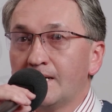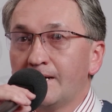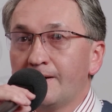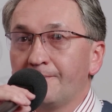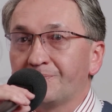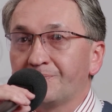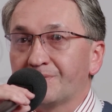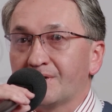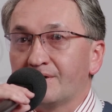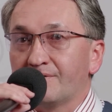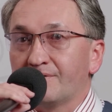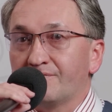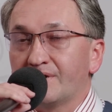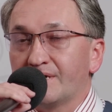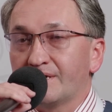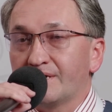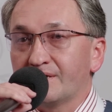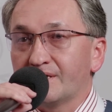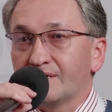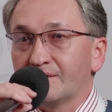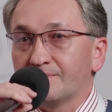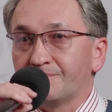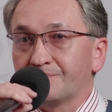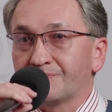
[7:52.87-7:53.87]

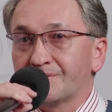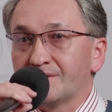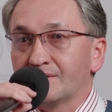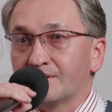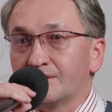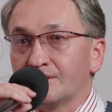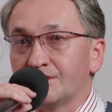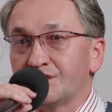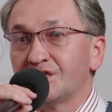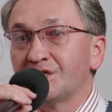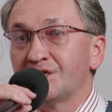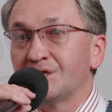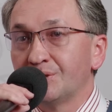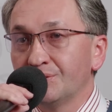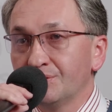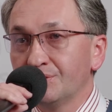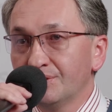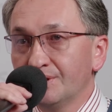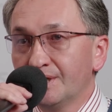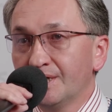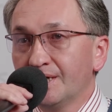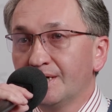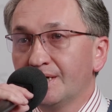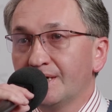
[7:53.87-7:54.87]
very
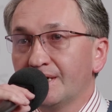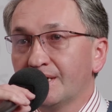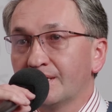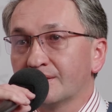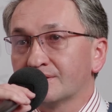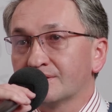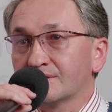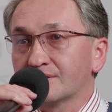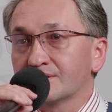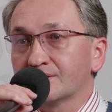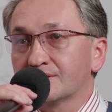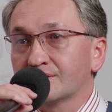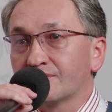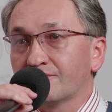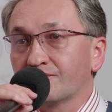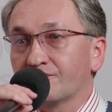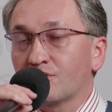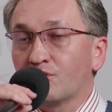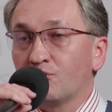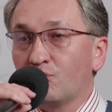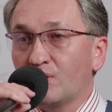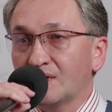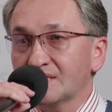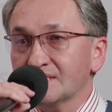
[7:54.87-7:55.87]
new, and
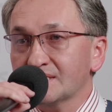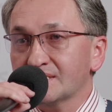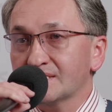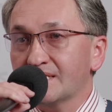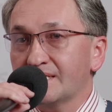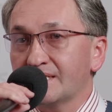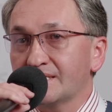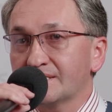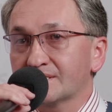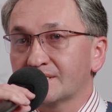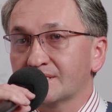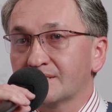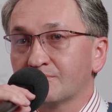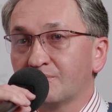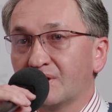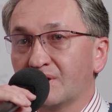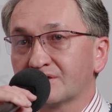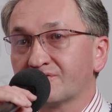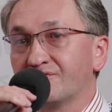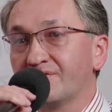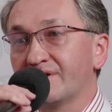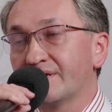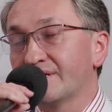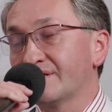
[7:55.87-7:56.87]
from one side,
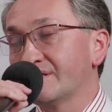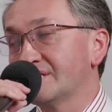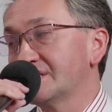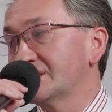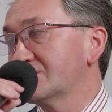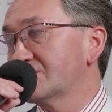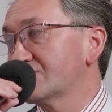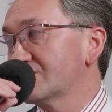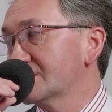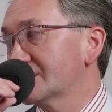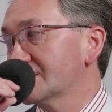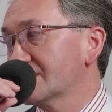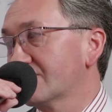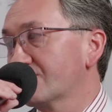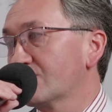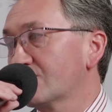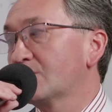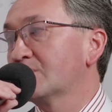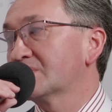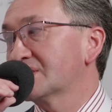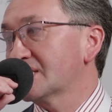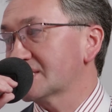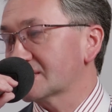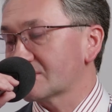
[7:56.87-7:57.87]
but very interesting
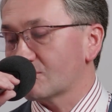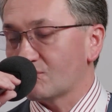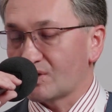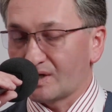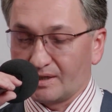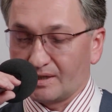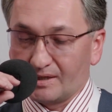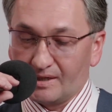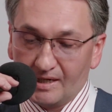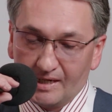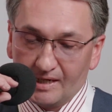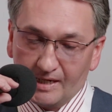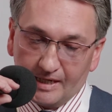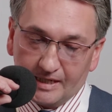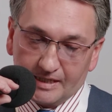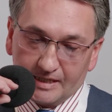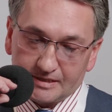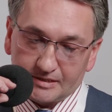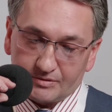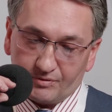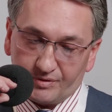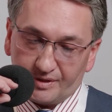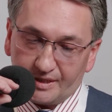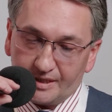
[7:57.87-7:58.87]
from another one.
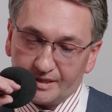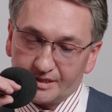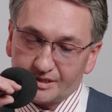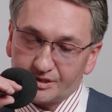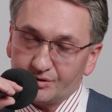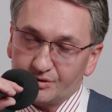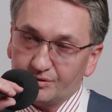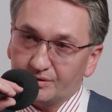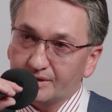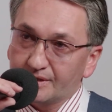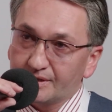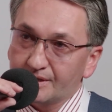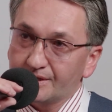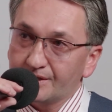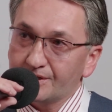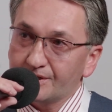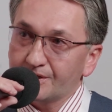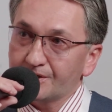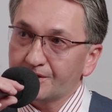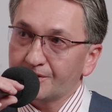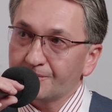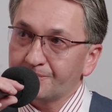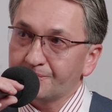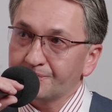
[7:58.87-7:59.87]
So, and
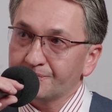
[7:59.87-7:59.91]
actually,